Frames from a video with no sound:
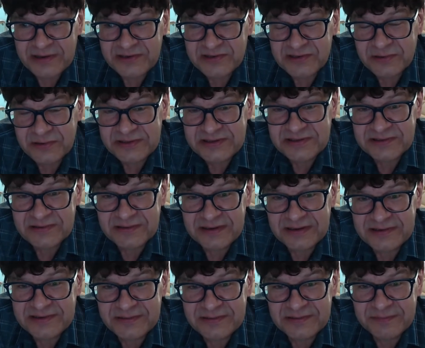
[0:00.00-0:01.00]
So it's
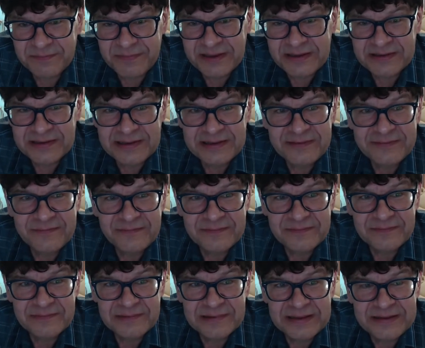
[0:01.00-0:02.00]
it's been lived
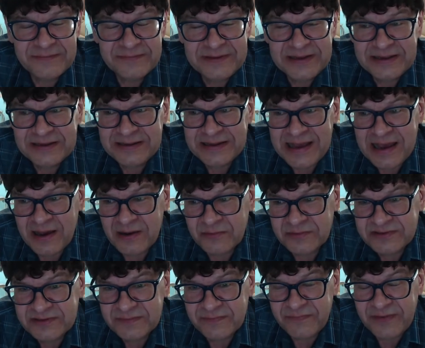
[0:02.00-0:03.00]
lived in now
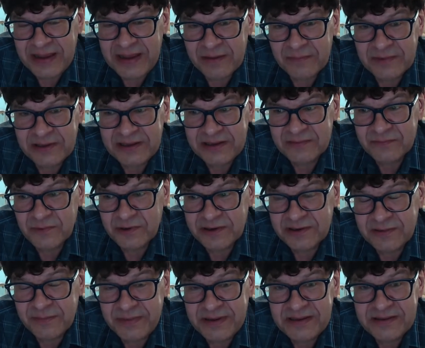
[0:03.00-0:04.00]
with some family, and we're
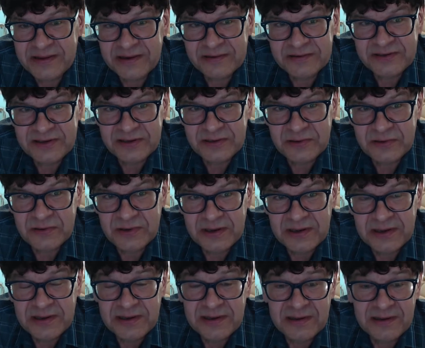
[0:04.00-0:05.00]
going to be there too.
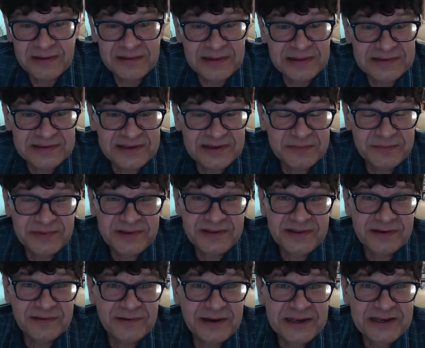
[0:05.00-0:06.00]
And that's going to be
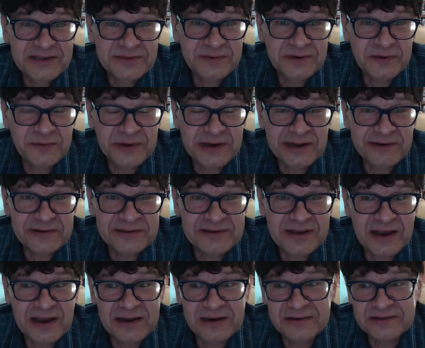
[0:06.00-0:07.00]
the arrangement when I
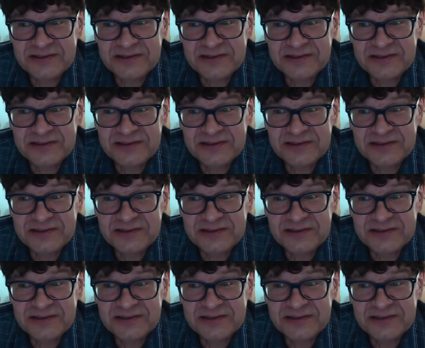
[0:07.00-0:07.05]
retire.